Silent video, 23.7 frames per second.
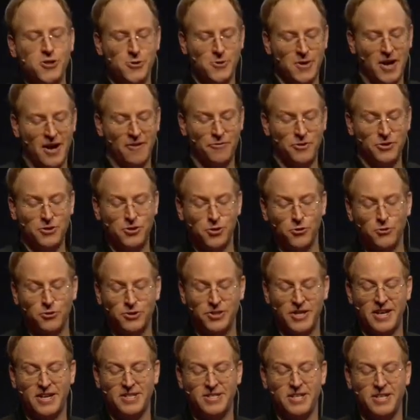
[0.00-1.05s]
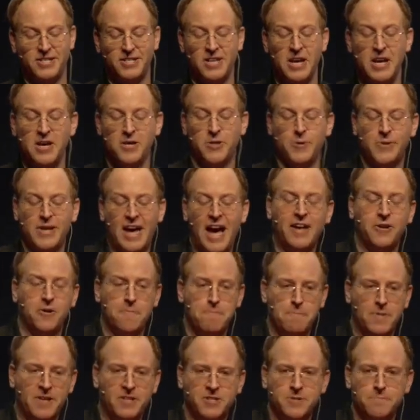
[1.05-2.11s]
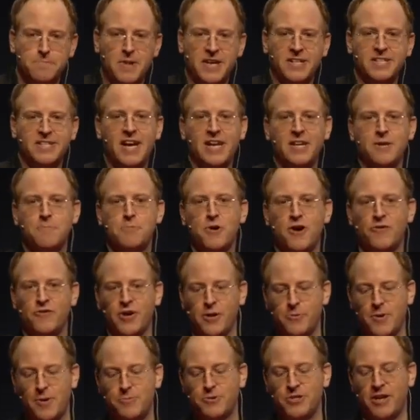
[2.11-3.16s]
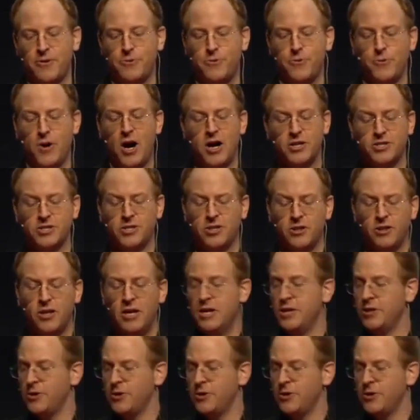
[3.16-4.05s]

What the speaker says: You have the tools, they exist. You cannot build and maintain a perfect website through hustle.